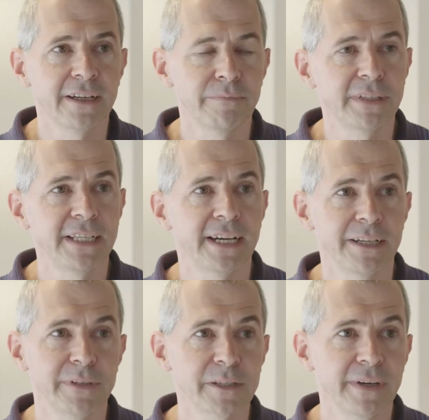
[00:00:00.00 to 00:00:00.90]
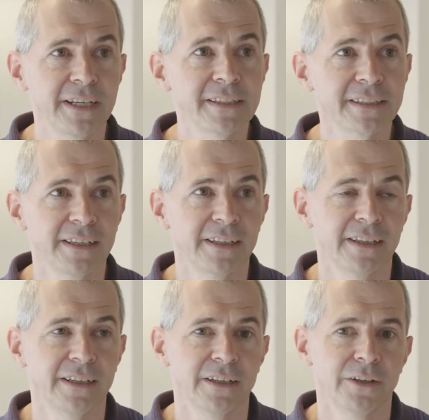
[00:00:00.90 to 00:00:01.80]
company, IP Space,
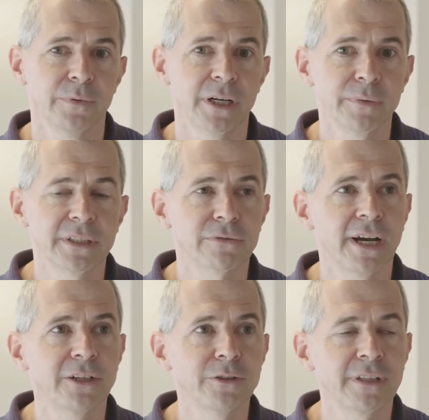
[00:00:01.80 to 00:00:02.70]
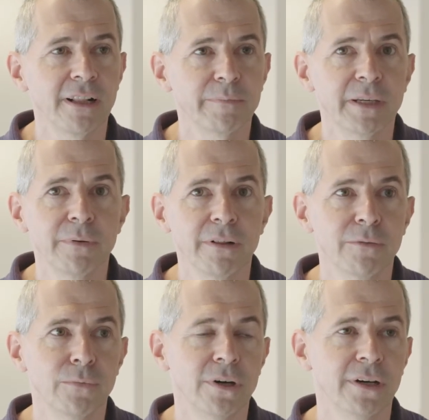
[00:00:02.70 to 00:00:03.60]
where we try to tell
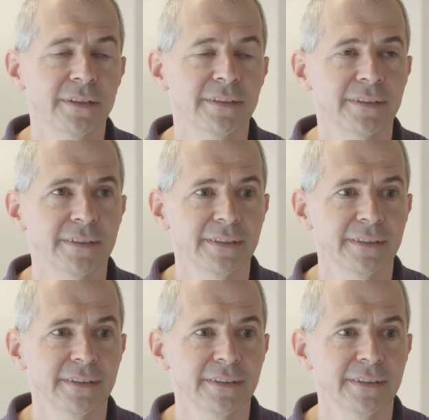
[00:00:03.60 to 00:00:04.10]
people what